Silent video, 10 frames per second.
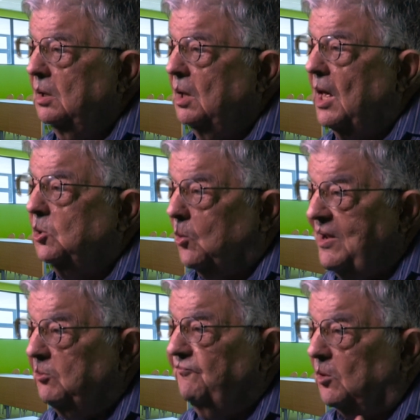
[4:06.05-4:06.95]
A great
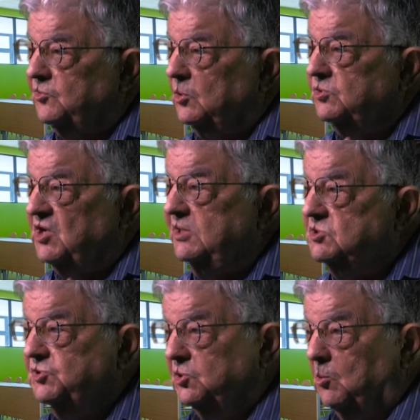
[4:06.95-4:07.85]
reversal changes
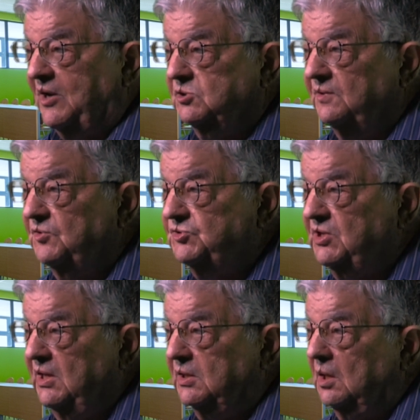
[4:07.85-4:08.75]
the direction of the
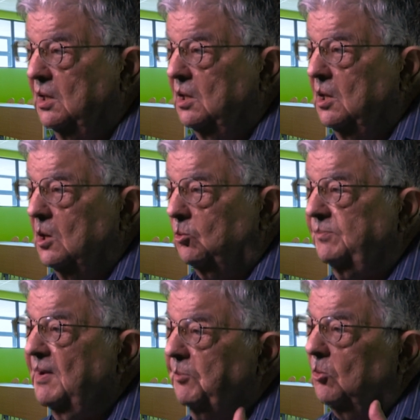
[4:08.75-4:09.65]
scene.
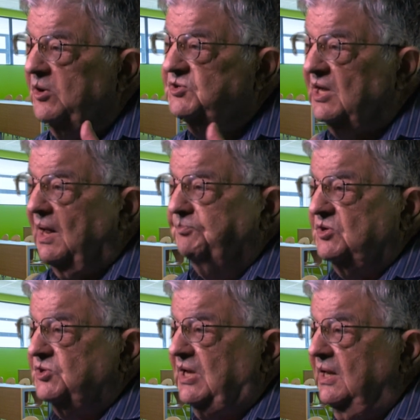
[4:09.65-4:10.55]
Remember, we set up the
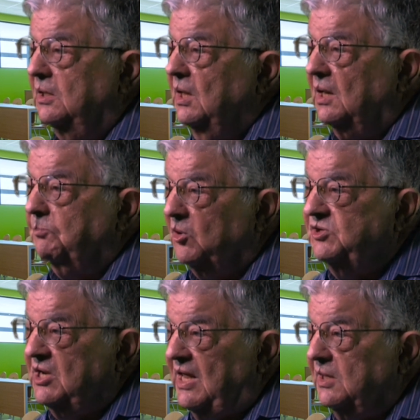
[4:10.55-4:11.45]
scene in
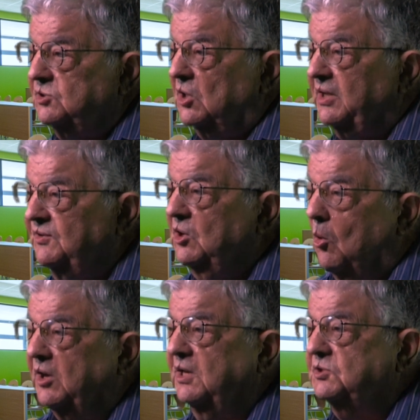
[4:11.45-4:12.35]
bridging in to lead the
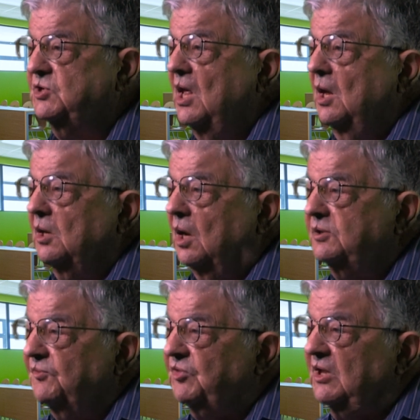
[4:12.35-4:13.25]
audience
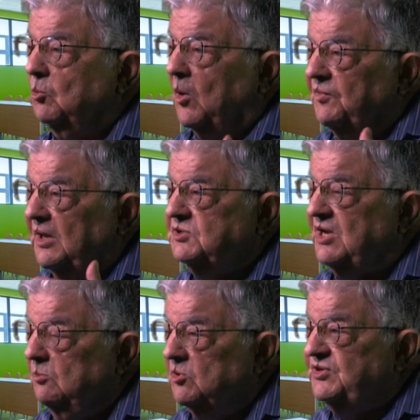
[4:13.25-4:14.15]
to think where that
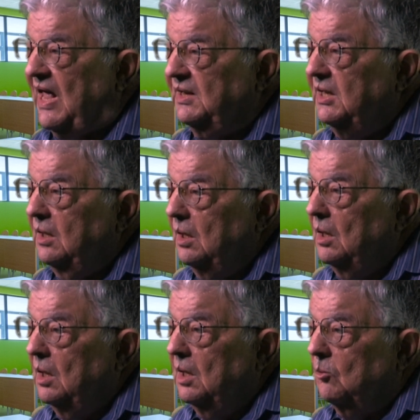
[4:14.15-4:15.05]
scene was heading,
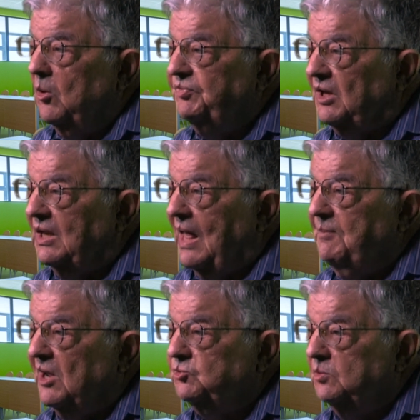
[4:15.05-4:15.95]
where the
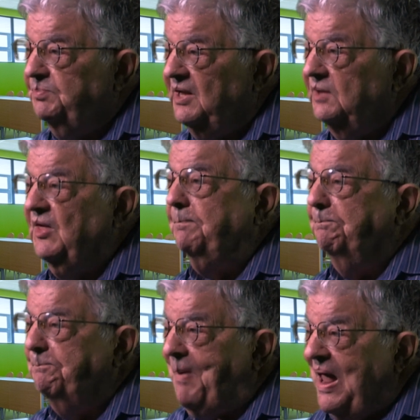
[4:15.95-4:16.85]
climax would be, then
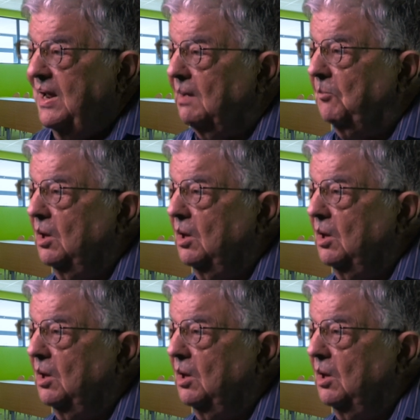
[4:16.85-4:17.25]
bam,